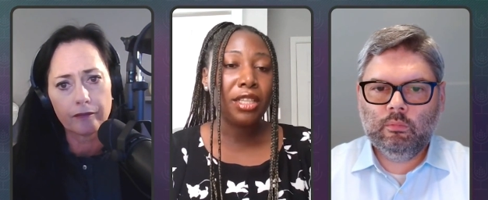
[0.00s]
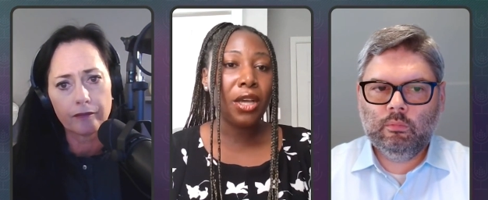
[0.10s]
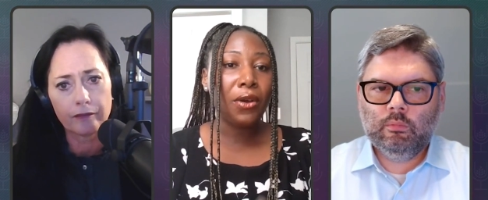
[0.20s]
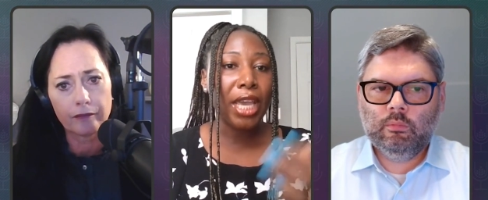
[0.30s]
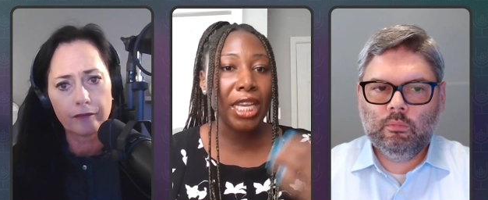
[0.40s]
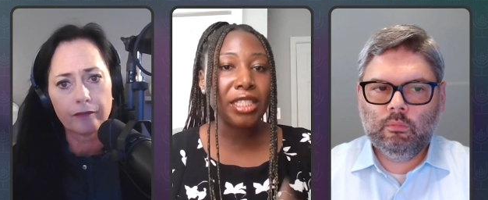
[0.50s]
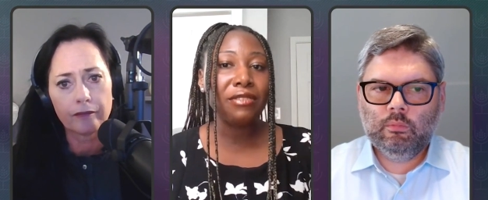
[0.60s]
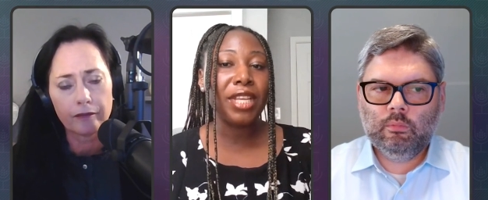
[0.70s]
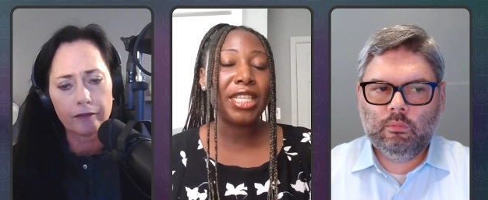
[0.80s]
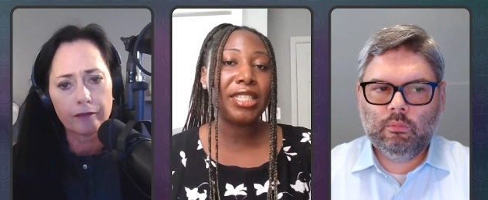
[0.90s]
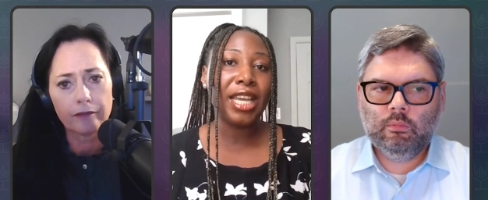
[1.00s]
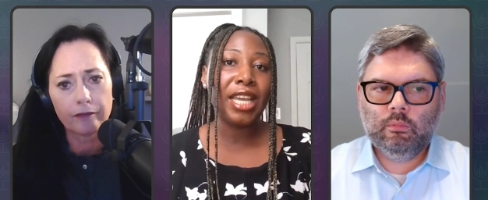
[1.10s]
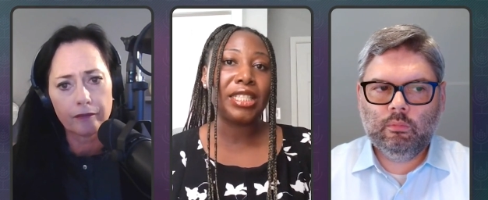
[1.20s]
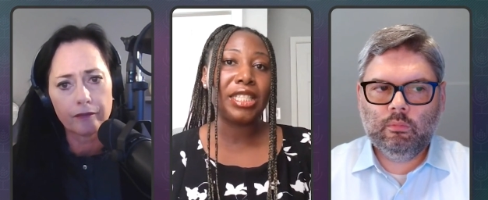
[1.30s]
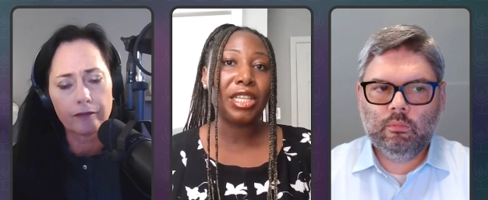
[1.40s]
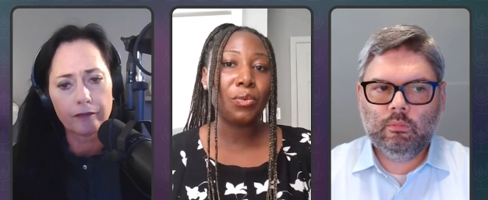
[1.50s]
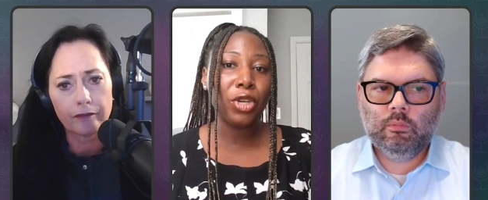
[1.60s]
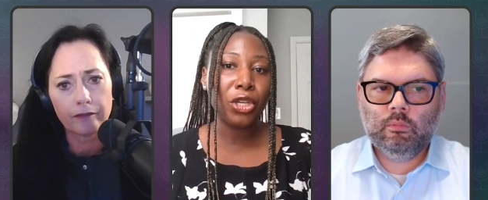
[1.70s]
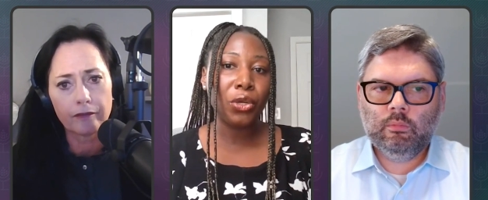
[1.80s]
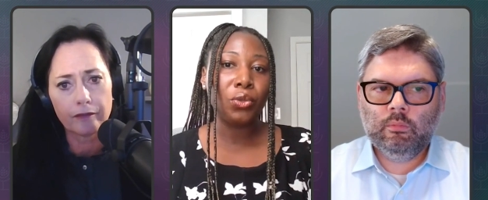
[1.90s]
Speaker 1: So each of these things
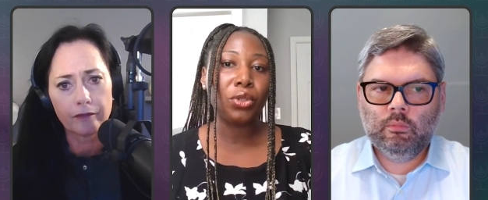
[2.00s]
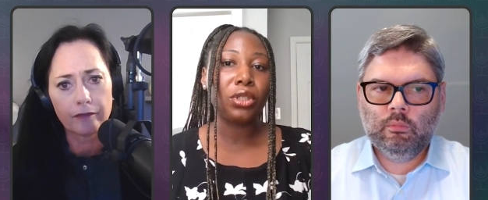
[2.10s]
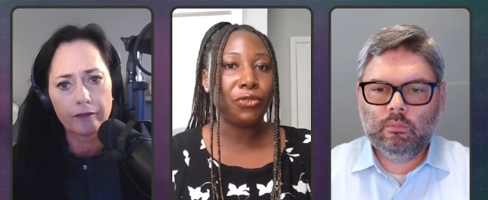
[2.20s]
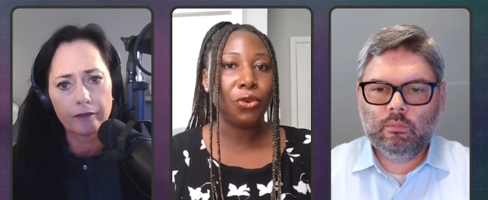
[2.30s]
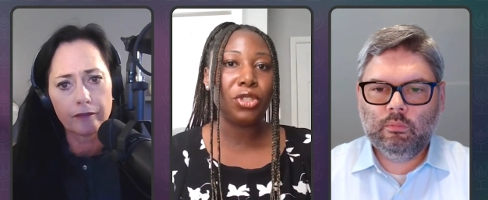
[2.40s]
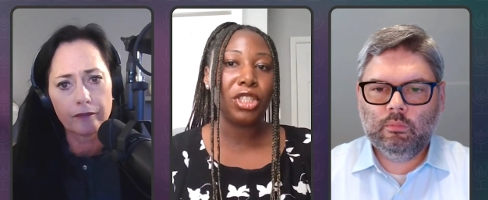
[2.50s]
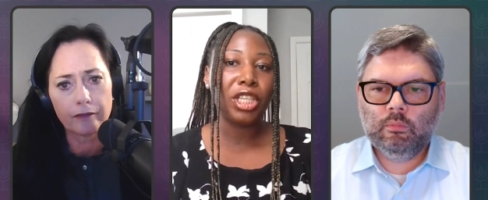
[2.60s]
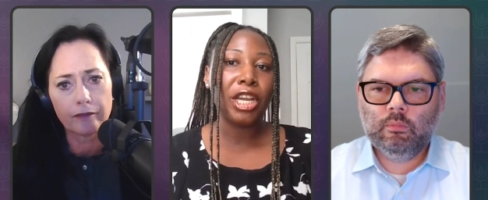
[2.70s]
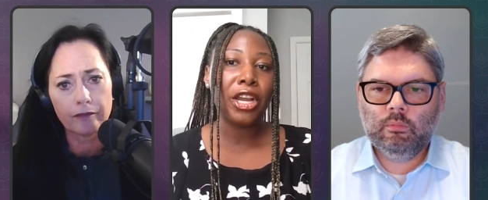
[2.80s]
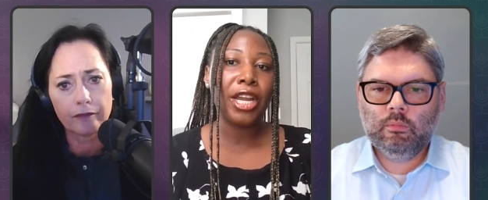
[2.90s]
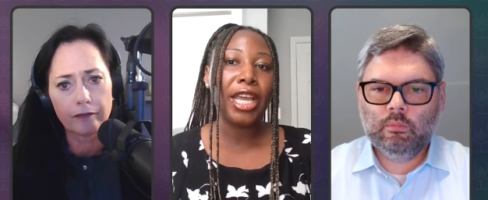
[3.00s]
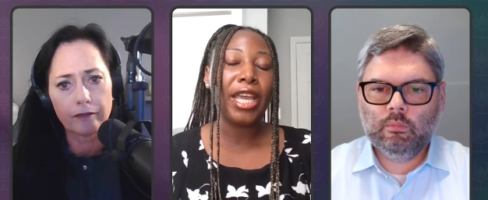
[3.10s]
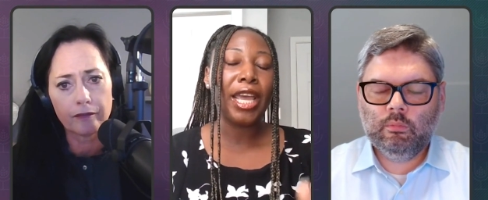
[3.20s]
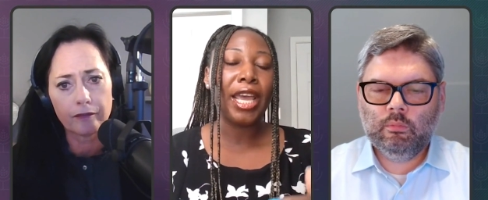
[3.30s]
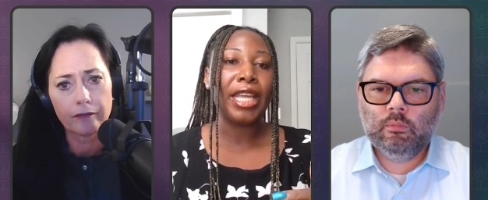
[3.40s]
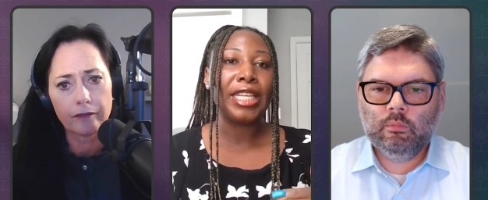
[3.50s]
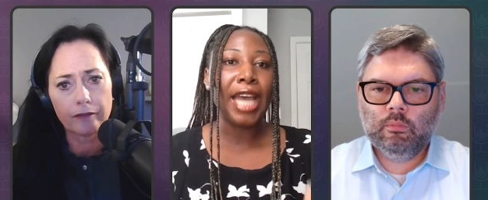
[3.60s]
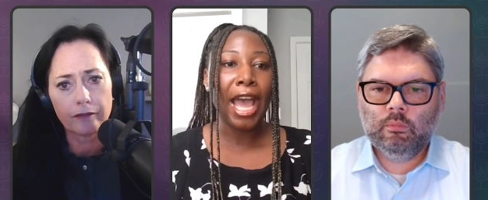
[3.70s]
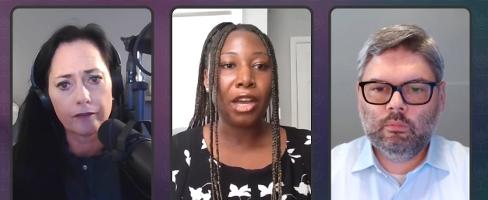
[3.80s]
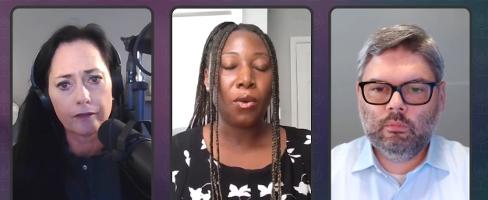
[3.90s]
could reduce food security and
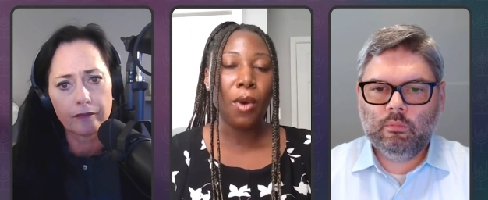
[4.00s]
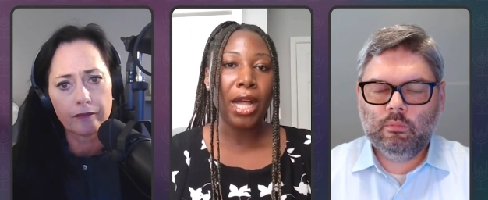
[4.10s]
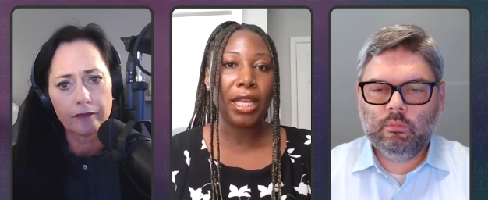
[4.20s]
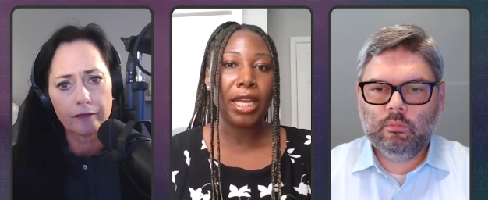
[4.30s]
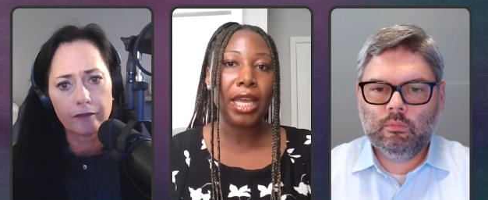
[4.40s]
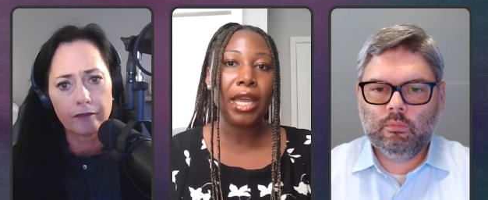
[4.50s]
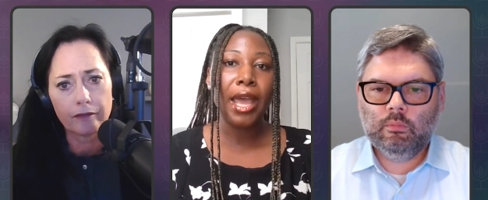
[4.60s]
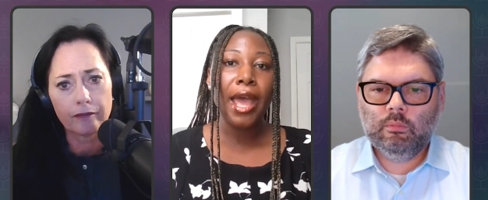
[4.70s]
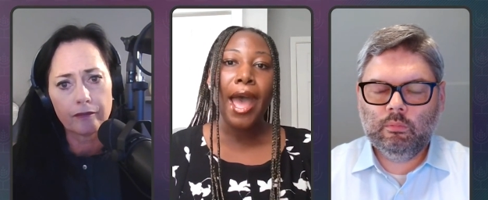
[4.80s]
that quality.